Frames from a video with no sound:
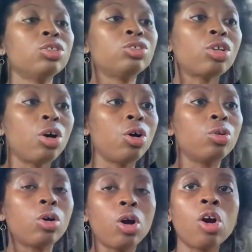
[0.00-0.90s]

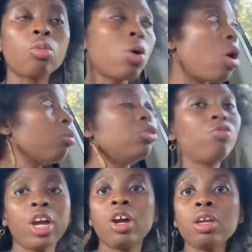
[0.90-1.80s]
So her role was
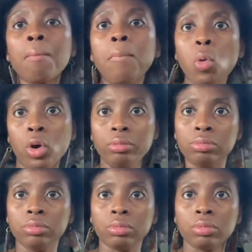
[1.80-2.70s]
very
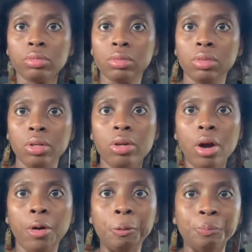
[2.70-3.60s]
important, you
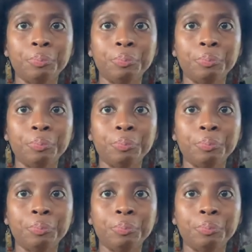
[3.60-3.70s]
know,